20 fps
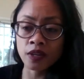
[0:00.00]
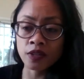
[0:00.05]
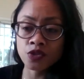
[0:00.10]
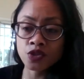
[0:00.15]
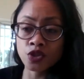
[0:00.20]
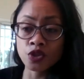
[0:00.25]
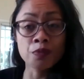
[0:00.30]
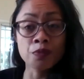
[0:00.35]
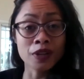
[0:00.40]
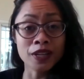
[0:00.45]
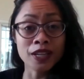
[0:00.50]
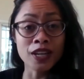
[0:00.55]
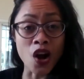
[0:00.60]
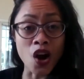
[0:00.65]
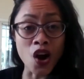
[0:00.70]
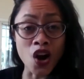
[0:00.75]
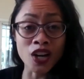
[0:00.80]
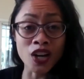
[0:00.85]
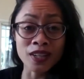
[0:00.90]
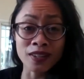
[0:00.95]
bringing
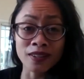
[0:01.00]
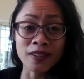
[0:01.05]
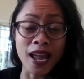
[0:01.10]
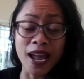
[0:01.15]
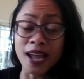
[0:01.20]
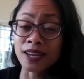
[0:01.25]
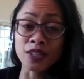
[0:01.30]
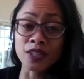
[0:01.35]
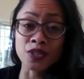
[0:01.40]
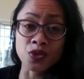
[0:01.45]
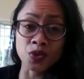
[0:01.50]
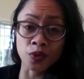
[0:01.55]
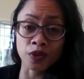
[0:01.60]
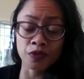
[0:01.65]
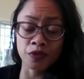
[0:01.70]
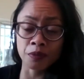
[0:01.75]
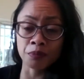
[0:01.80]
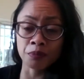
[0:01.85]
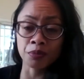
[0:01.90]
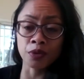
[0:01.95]
on any sort
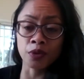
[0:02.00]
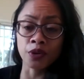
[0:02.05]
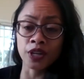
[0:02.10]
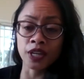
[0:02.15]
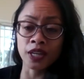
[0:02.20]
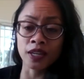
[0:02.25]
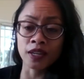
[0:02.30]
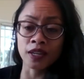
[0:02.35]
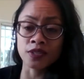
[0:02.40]
of employee,